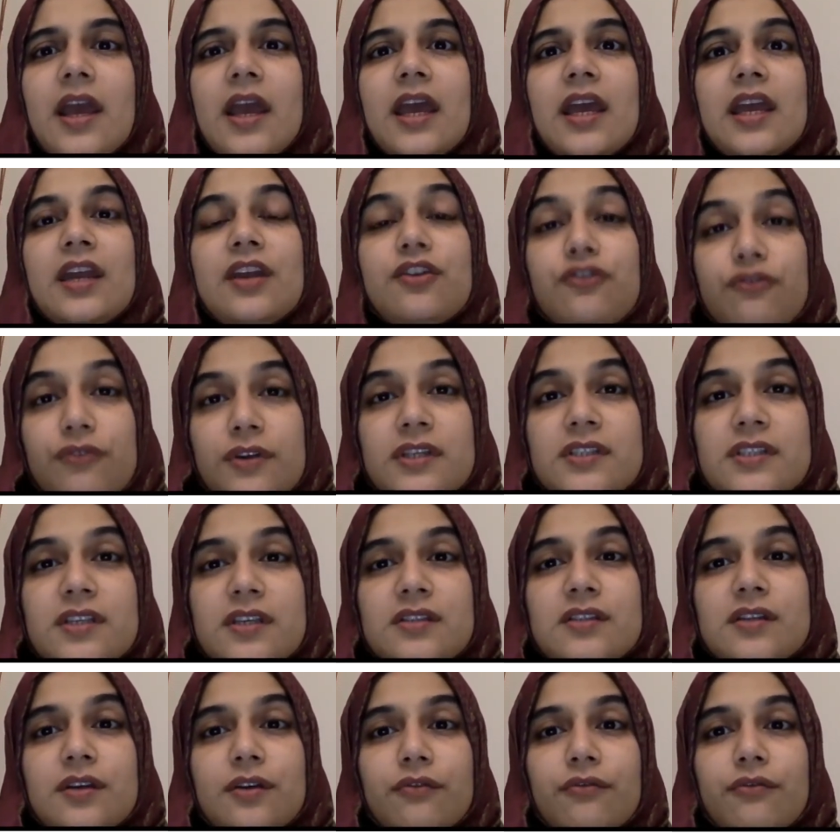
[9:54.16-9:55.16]

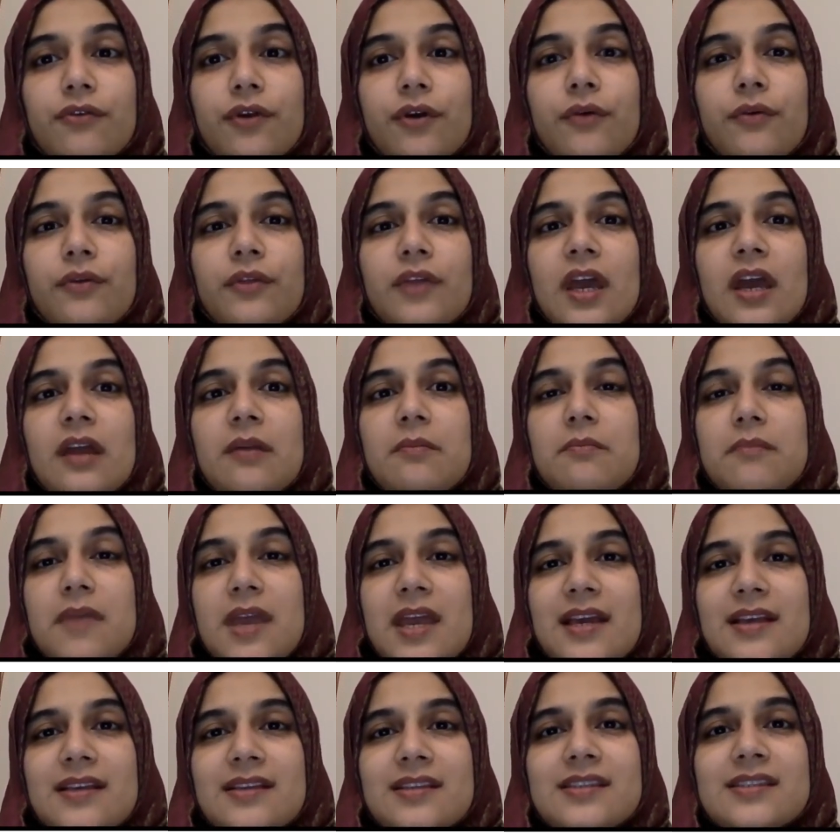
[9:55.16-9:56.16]
increases the growth, and
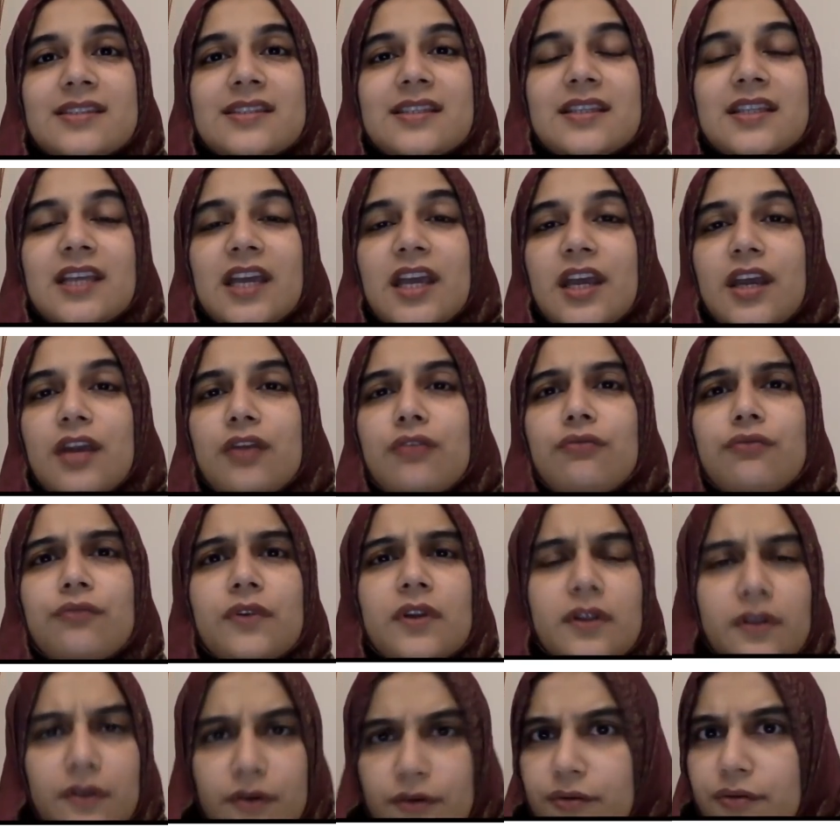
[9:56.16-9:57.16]
makes the hair
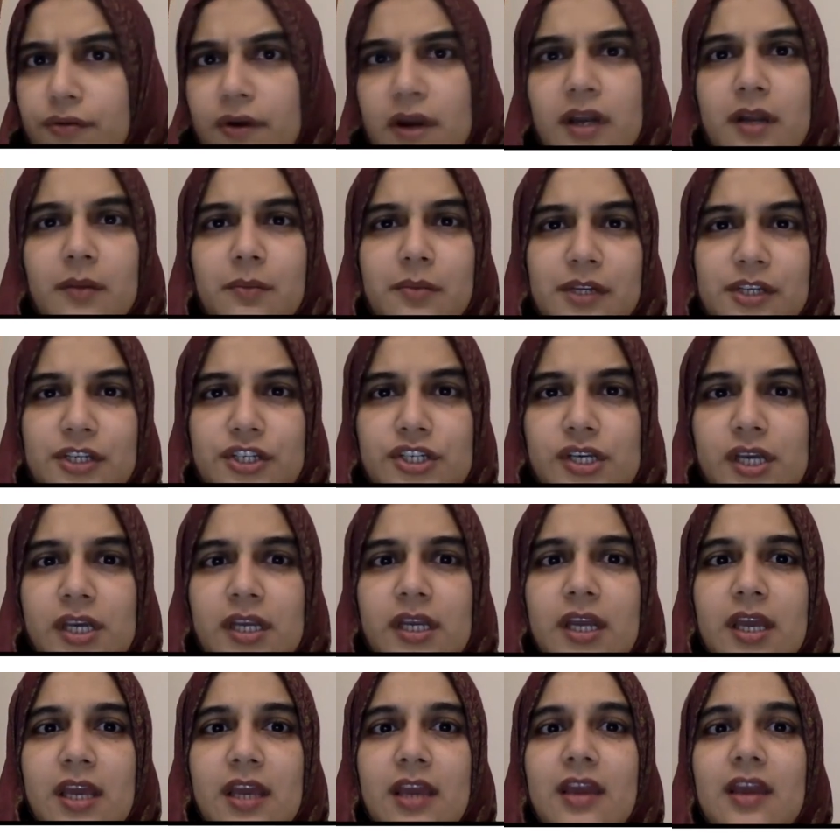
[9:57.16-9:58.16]
incredibly
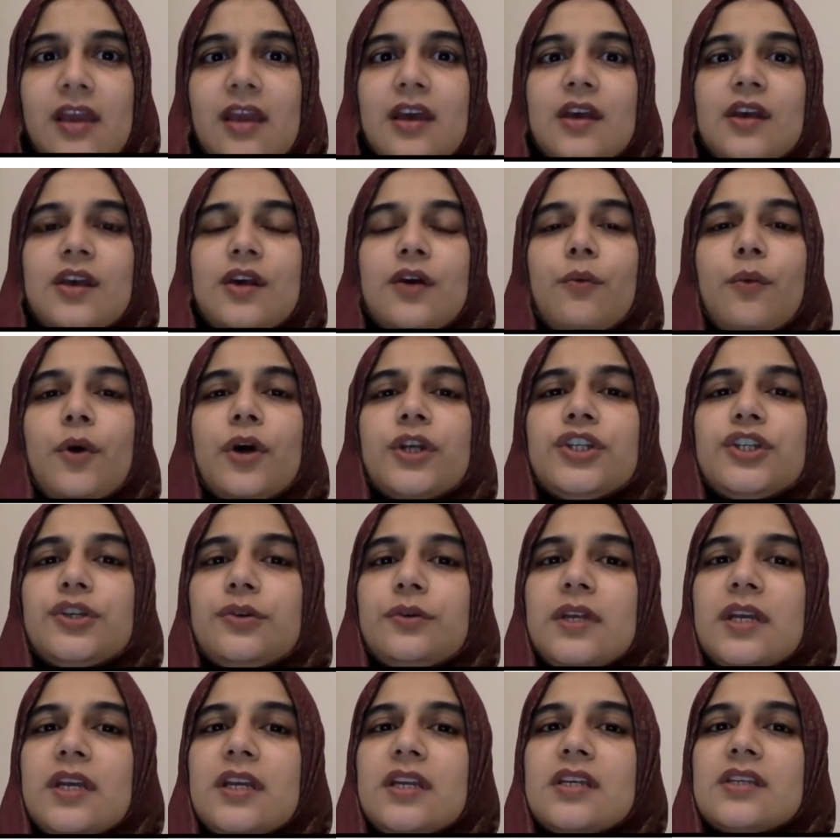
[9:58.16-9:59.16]
shiny. What you
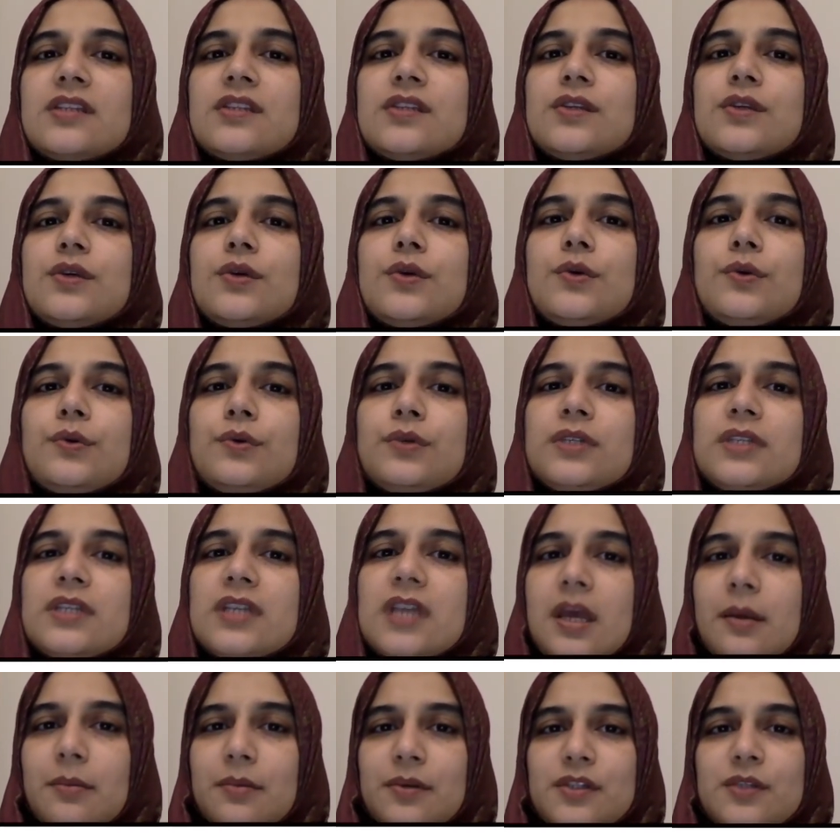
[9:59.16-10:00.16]
need is 2
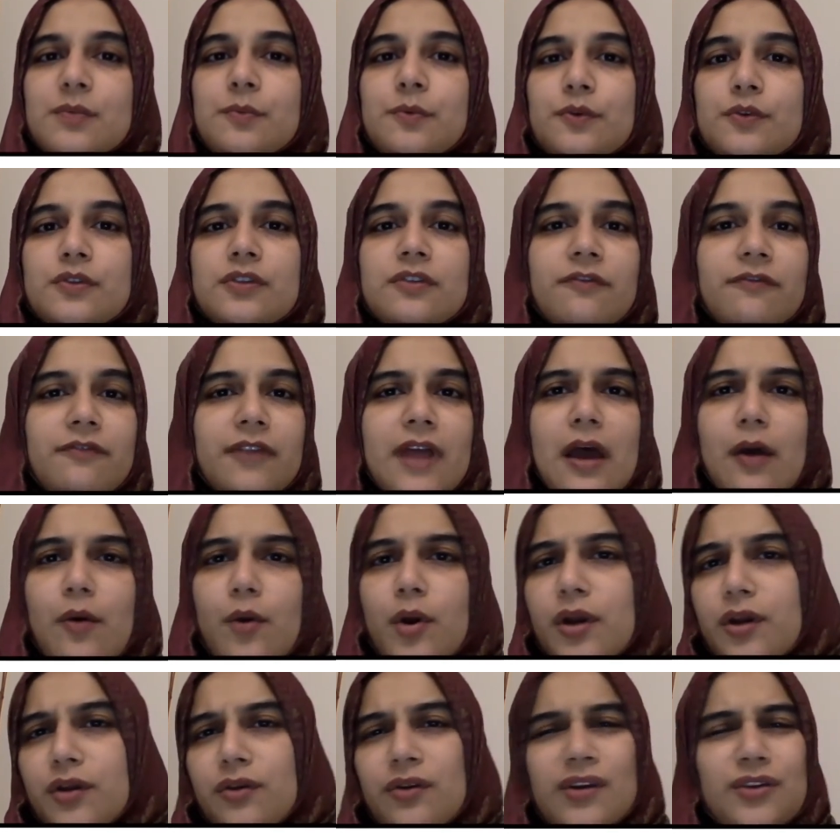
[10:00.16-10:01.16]
tablespoons of
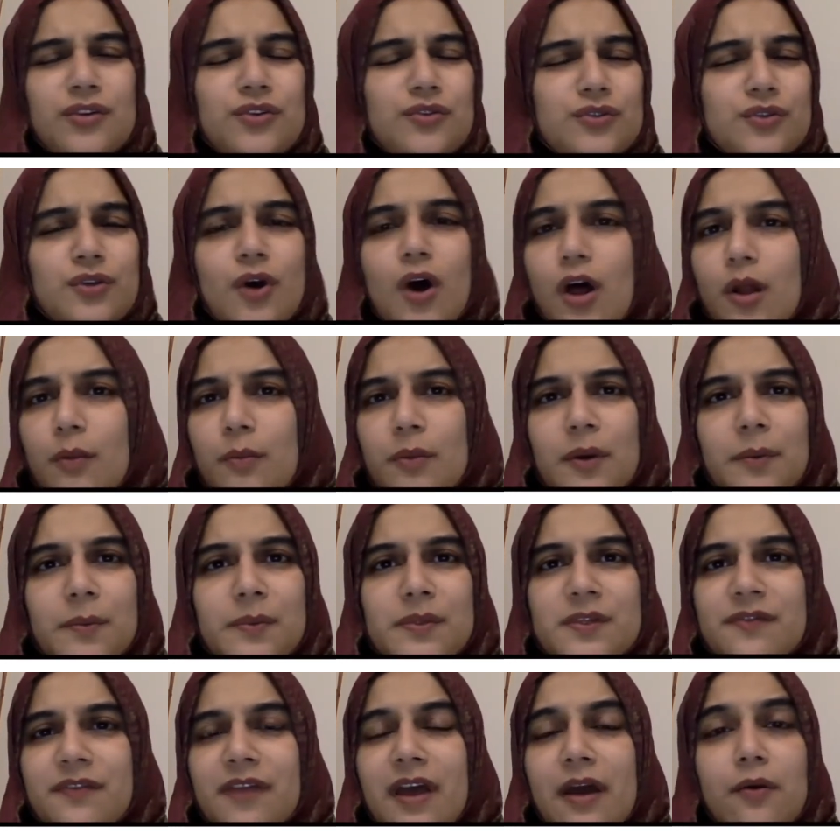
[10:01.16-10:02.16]
flour. You can use
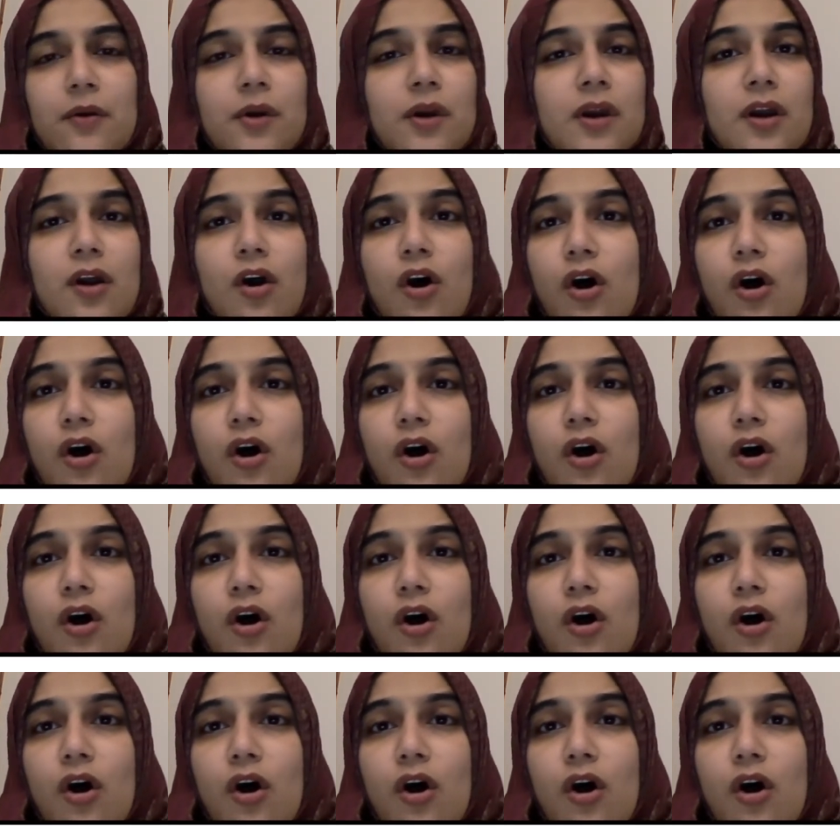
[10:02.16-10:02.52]
all-purpose flour,